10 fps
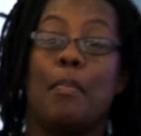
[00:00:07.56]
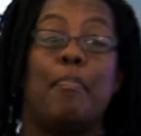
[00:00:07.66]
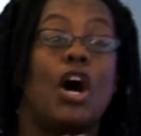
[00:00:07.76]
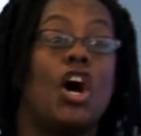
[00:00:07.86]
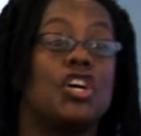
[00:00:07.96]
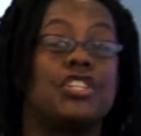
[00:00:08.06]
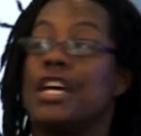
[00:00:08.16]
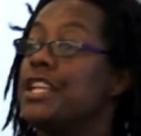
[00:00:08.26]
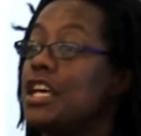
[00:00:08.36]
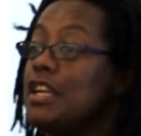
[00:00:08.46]
Barred.
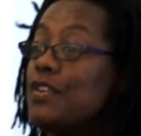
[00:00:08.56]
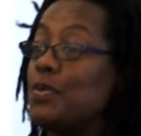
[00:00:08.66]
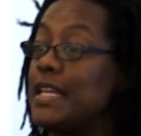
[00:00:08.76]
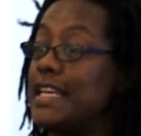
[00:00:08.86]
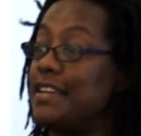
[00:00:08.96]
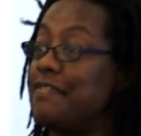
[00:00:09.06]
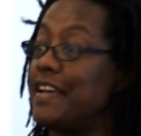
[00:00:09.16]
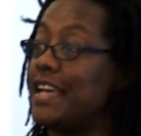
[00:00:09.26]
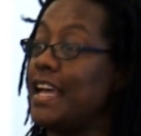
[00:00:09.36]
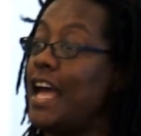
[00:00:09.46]
None of you are
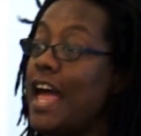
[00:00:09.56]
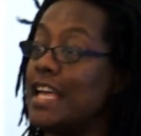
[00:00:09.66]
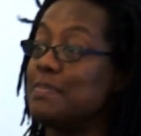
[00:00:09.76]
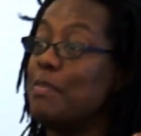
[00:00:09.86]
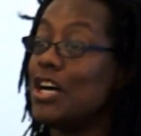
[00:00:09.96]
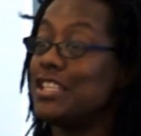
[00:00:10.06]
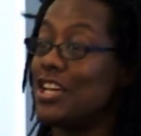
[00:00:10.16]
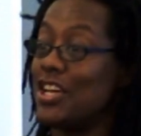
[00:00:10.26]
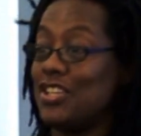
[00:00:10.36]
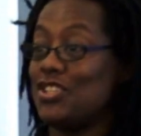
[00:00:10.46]
leaving. It's my
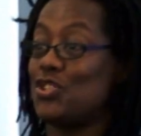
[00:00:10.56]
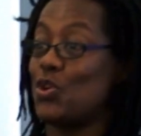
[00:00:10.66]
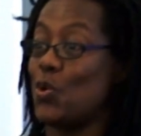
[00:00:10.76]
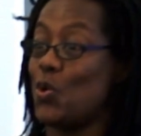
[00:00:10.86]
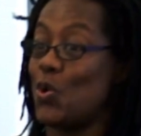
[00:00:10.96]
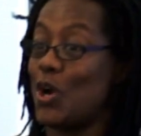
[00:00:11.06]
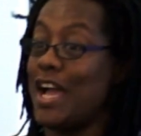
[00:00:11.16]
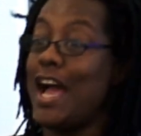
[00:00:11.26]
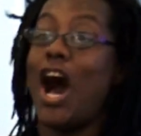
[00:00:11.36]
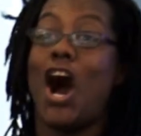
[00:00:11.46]
turn to talk.
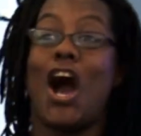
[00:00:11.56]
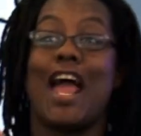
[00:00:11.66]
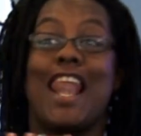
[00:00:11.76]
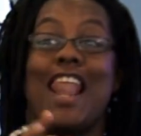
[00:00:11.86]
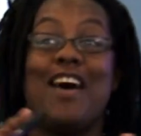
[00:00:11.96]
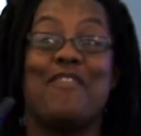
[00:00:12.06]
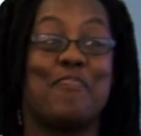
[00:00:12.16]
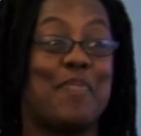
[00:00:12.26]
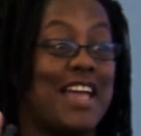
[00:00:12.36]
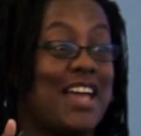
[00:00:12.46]
I
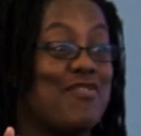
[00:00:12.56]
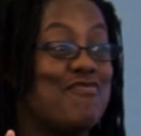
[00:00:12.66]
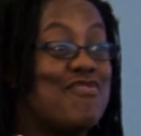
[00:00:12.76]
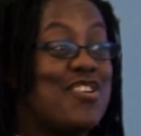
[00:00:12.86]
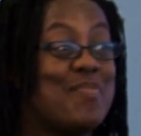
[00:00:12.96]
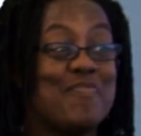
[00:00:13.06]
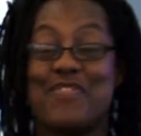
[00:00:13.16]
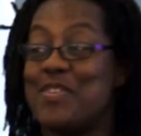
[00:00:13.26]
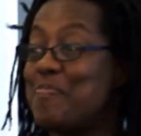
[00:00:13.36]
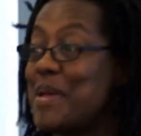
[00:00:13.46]
love being in a room
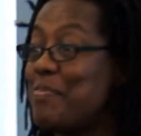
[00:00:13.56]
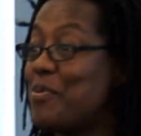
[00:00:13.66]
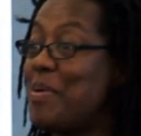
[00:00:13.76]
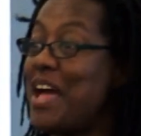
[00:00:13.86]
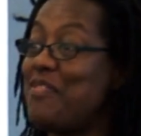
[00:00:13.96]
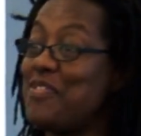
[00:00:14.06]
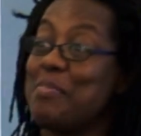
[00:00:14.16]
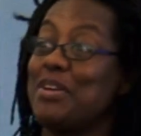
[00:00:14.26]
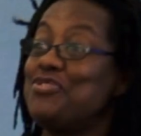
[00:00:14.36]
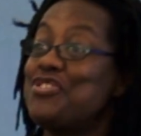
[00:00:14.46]
full of people, male,
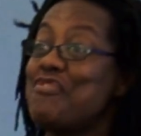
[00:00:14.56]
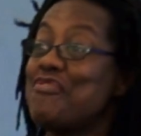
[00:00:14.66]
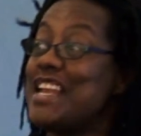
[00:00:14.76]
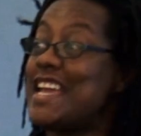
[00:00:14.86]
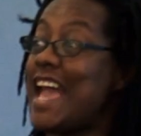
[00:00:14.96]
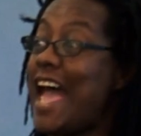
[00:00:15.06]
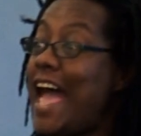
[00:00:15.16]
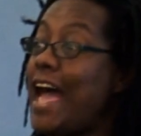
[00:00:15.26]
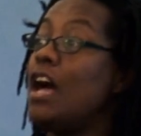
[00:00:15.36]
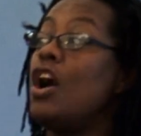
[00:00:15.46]
female, don't really
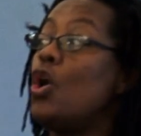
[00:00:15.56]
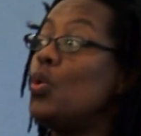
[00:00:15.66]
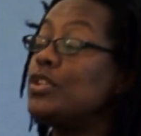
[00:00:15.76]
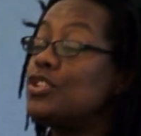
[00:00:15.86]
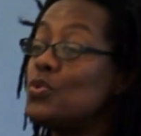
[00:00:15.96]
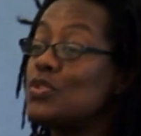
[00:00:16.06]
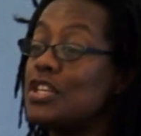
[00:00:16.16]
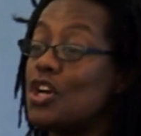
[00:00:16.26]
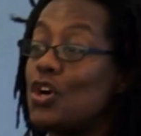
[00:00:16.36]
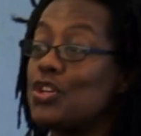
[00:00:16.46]
care. All the doors are
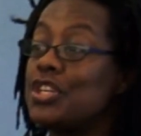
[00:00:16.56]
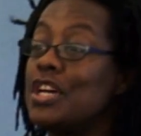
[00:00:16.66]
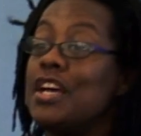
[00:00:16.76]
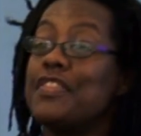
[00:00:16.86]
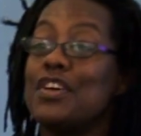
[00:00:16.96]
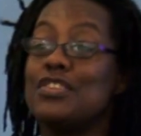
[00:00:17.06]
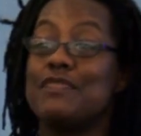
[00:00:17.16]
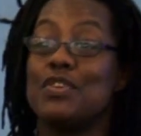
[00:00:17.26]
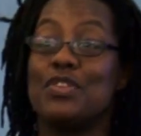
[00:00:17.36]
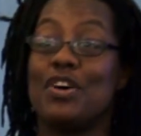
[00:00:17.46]
locked. Those
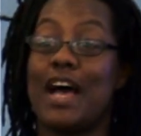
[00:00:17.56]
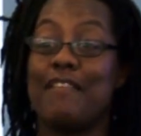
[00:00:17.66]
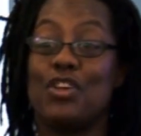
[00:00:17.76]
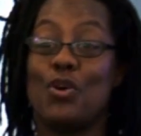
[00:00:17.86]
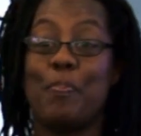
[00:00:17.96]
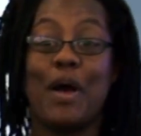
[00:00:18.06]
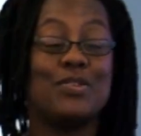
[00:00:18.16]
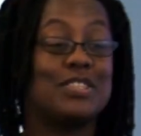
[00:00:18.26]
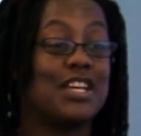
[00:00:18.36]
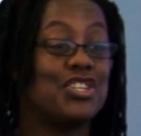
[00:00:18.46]
of you that are having your
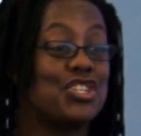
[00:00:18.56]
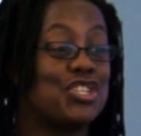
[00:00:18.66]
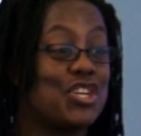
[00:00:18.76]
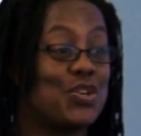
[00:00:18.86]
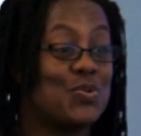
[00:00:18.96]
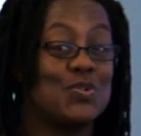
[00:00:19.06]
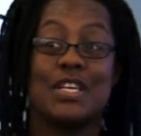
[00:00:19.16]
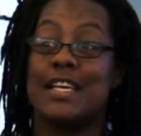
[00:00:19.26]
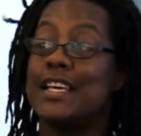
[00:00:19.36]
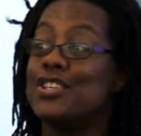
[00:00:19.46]
post-lunch snooze,
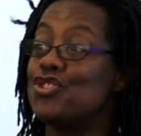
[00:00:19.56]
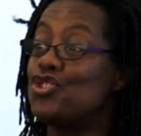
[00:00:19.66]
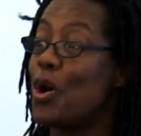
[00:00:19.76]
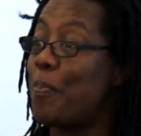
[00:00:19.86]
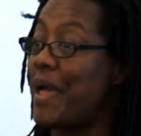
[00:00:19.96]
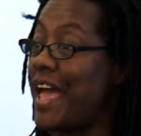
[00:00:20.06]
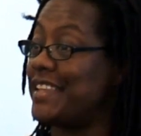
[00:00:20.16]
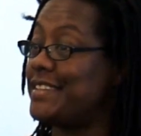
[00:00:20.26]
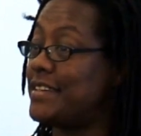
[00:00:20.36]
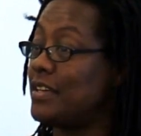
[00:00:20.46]
stop
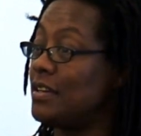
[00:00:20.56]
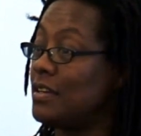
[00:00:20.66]
it.